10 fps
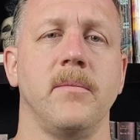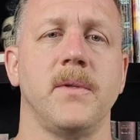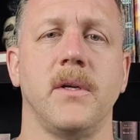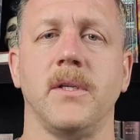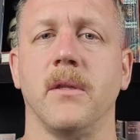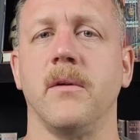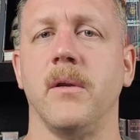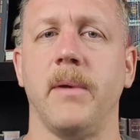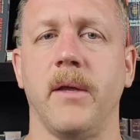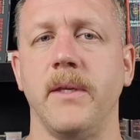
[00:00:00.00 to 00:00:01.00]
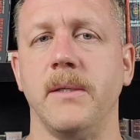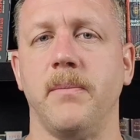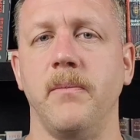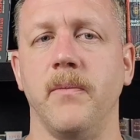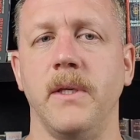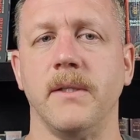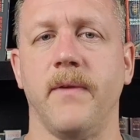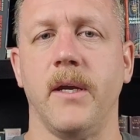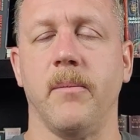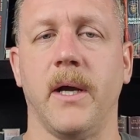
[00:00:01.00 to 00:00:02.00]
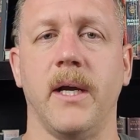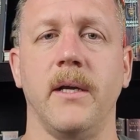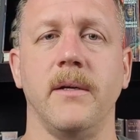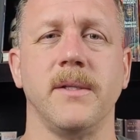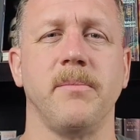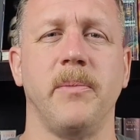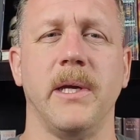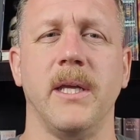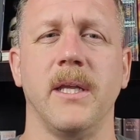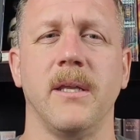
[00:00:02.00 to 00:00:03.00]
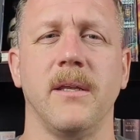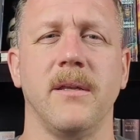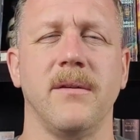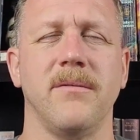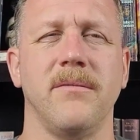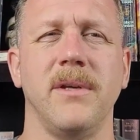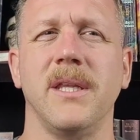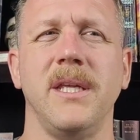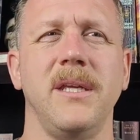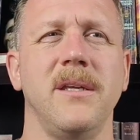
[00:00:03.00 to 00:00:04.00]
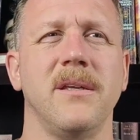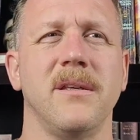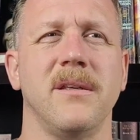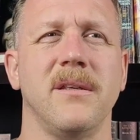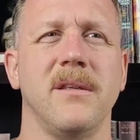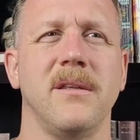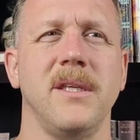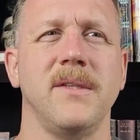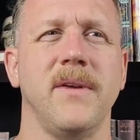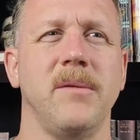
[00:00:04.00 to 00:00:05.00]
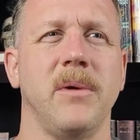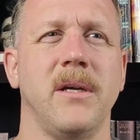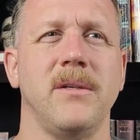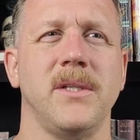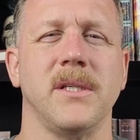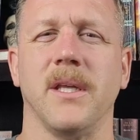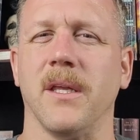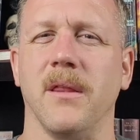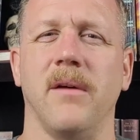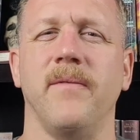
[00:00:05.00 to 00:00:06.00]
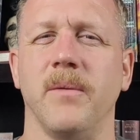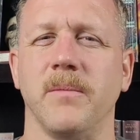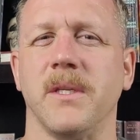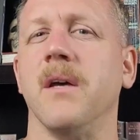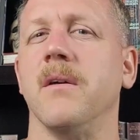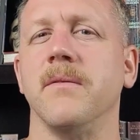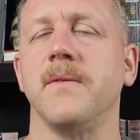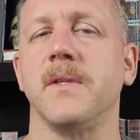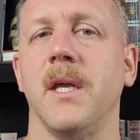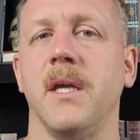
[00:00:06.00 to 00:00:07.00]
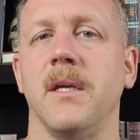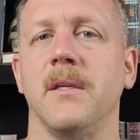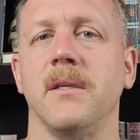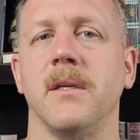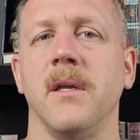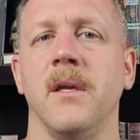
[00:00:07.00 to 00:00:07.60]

start to learn about these vampires, but really these vampires just like love themselves and